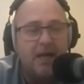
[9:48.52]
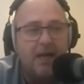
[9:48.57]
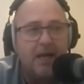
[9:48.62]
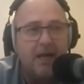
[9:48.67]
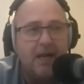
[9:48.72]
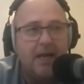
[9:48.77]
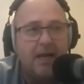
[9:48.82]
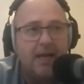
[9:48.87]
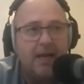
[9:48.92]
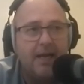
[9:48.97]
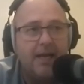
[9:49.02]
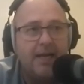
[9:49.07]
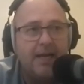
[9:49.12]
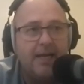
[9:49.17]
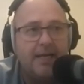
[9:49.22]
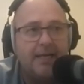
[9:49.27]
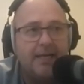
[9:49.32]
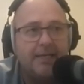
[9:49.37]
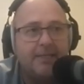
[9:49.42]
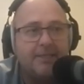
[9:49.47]

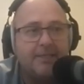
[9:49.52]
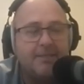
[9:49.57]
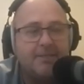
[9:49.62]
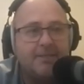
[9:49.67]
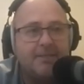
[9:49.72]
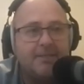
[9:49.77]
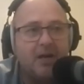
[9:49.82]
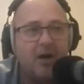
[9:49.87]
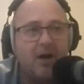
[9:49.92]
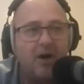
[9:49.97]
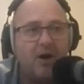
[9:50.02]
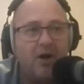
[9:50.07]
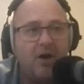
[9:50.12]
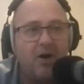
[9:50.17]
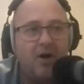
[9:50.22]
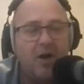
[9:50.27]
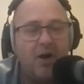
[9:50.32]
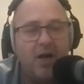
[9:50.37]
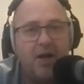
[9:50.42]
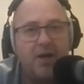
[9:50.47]
And
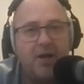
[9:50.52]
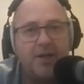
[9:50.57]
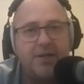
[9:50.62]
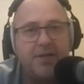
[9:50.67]
I